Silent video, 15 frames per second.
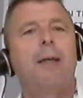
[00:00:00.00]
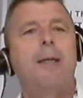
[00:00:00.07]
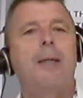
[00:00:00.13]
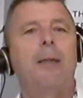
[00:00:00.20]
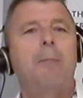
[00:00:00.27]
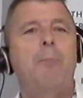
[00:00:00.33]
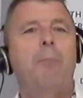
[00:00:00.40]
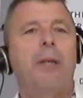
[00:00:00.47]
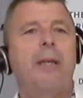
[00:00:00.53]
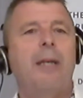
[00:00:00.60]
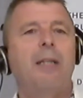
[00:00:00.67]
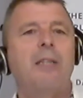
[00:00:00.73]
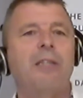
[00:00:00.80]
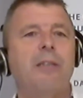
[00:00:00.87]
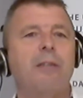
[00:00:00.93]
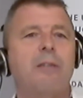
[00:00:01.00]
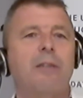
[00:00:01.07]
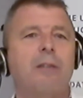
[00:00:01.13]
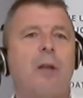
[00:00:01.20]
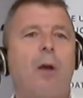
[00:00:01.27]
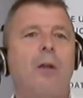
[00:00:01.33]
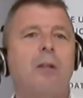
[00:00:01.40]
But it
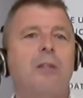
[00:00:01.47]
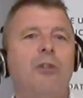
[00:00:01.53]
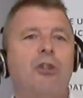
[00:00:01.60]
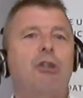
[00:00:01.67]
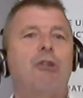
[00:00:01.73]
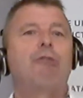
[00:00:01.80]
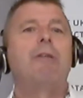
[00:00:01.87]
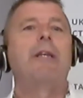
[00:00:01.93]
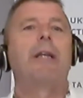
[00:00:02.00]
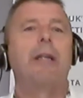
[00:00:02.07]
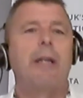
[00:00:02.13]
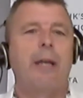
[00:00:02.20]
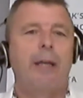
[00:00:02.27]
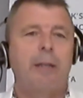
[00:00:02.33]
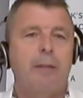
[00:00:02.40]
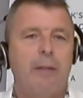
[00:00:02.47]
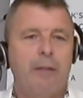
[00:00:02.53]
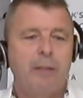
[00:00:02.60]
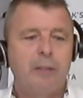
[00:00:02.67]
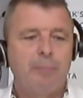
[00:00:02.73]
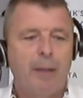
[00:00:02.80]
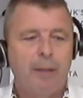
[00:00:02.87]
isn't streaking ahead
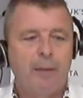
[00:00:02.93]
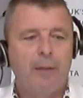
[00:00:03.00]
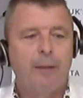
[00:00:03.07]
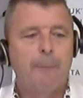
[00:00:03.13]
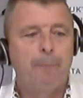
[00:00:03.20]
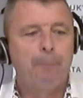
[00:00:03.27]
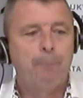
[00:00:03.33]
this month.